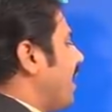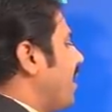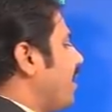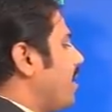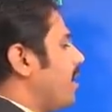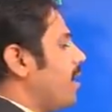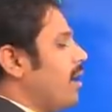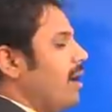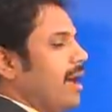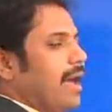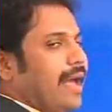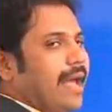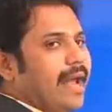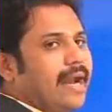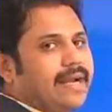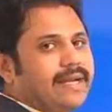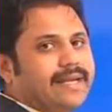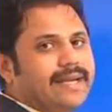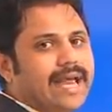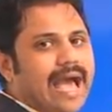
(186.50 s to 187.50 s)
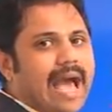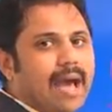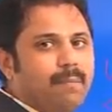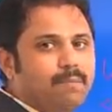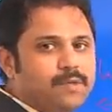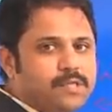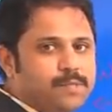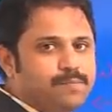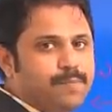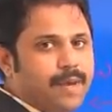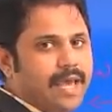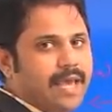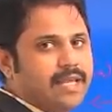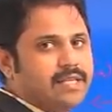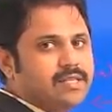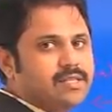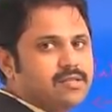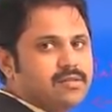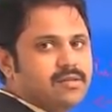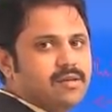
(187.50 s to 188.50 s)
a tab space.
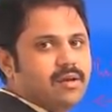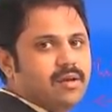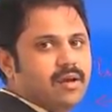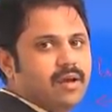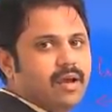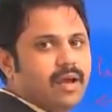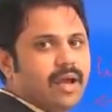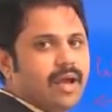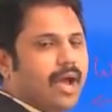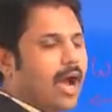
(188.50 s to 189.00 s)
After